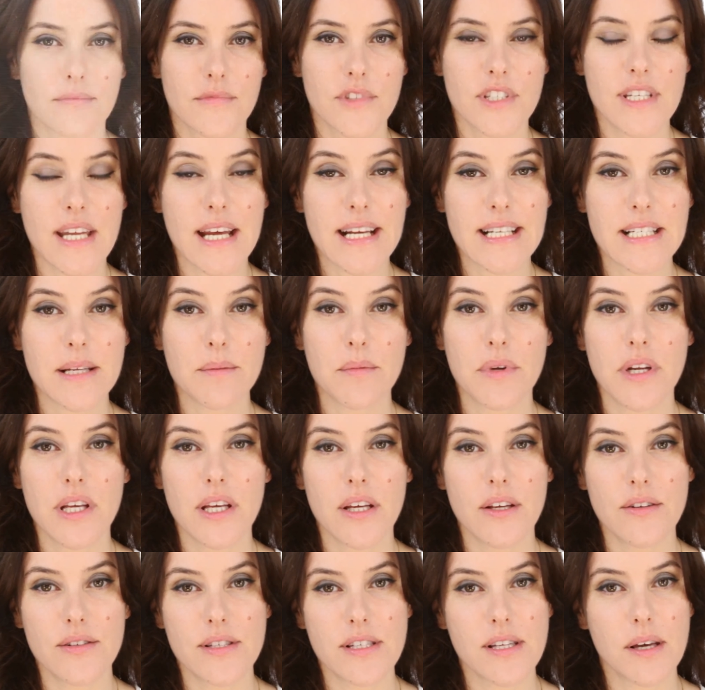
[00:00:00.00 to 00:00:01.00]
So next I'm going to
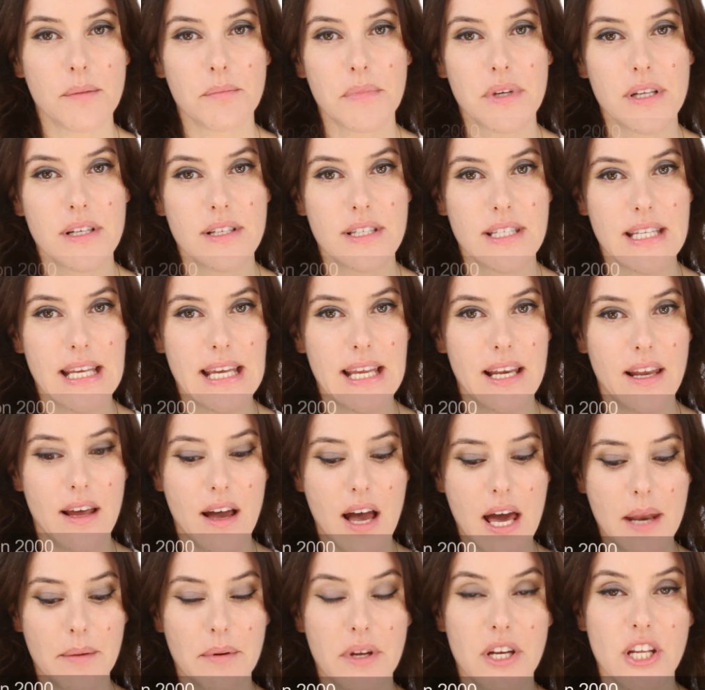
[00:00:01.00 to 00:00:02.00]
use some
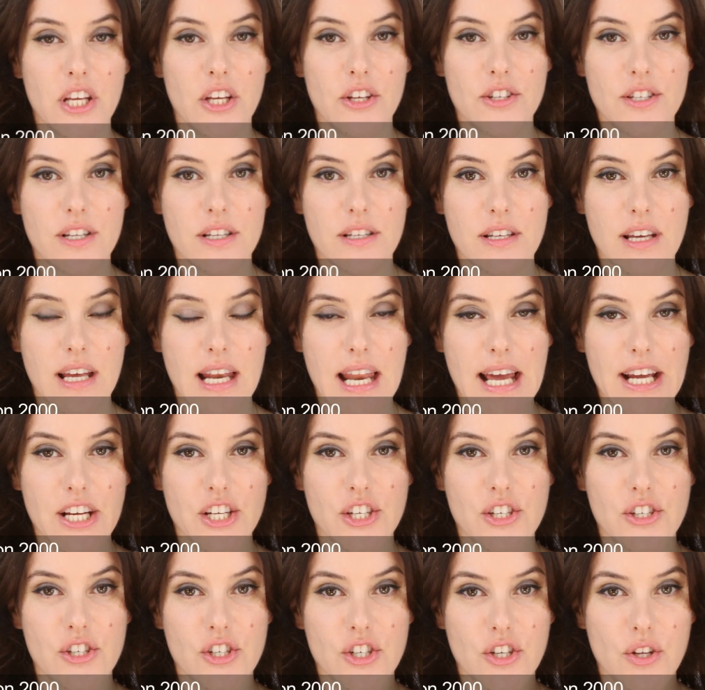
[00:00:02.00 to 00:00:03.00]
concealer, and I'm going to use this
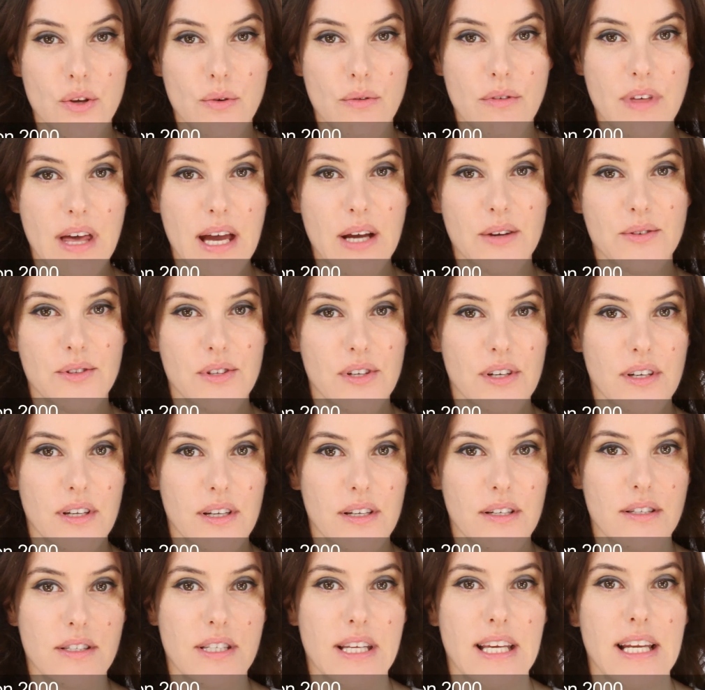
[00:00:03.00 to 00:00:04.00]
Collection 2000
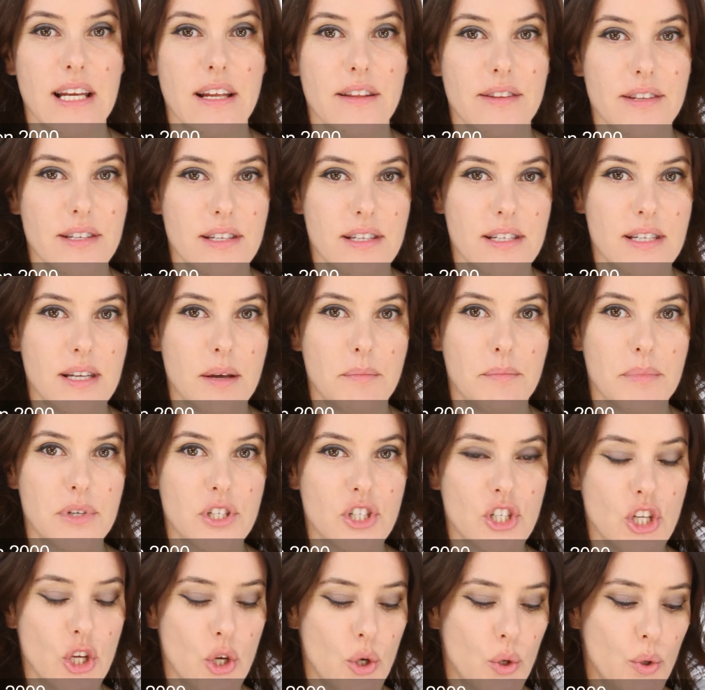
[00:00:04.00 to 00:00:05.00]
concealer. This is number
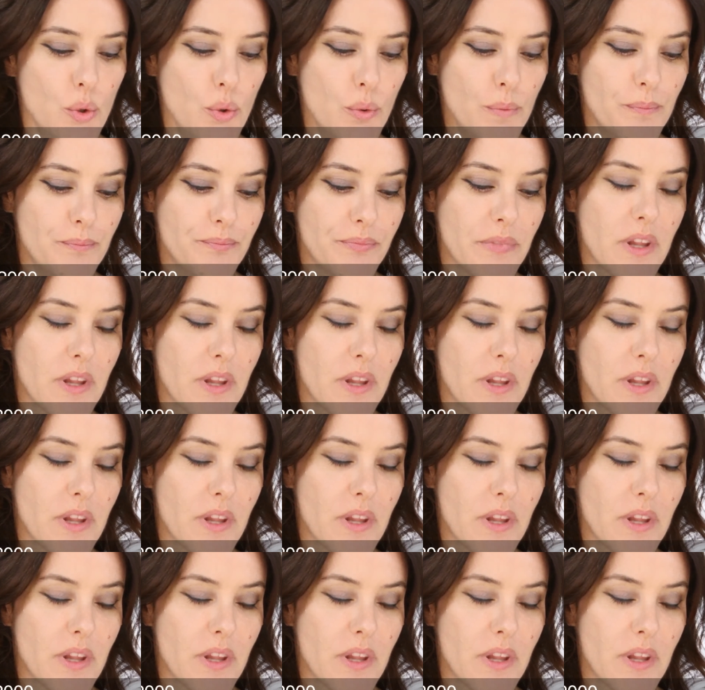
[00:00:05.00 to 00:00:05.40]
2.